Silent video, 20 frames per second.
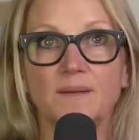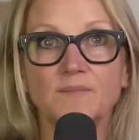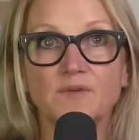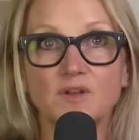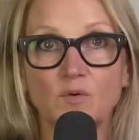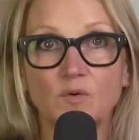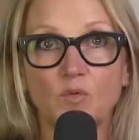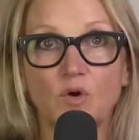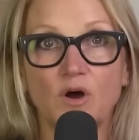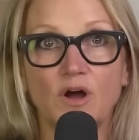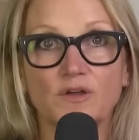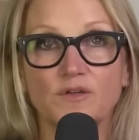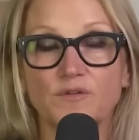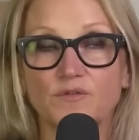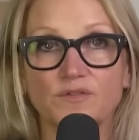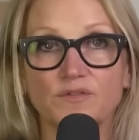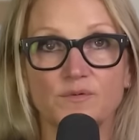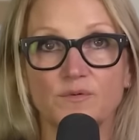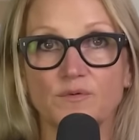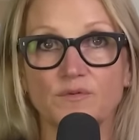I'm going to walk
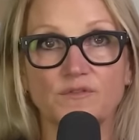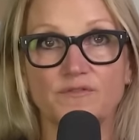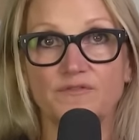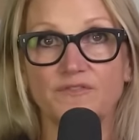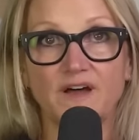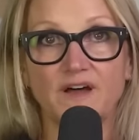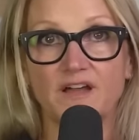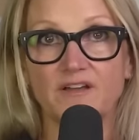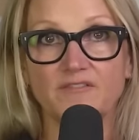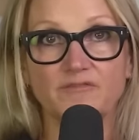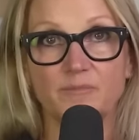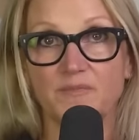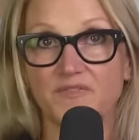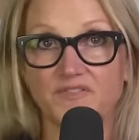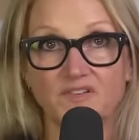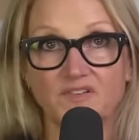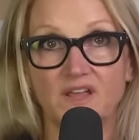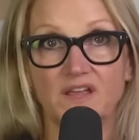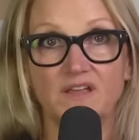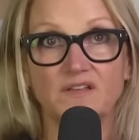you through the five
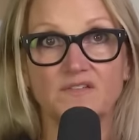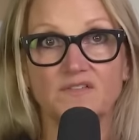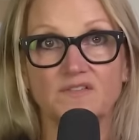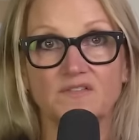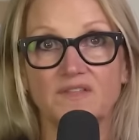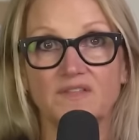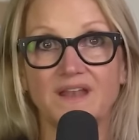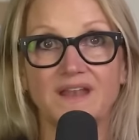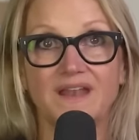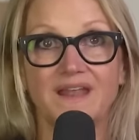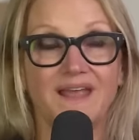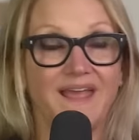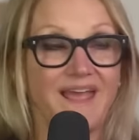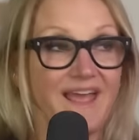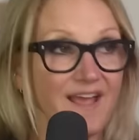mistakes that